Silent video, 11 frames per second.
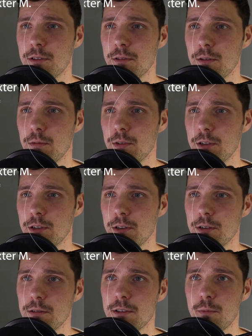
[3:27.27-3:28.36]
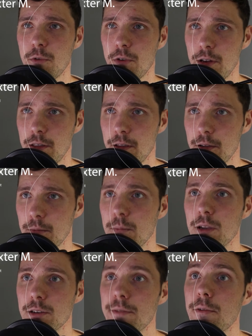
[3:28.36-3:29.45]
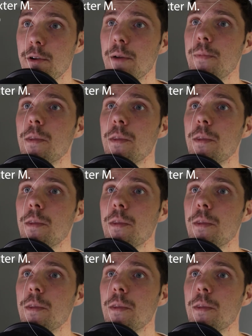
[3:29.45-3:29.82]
so it really shouldn't spoil anything major for you.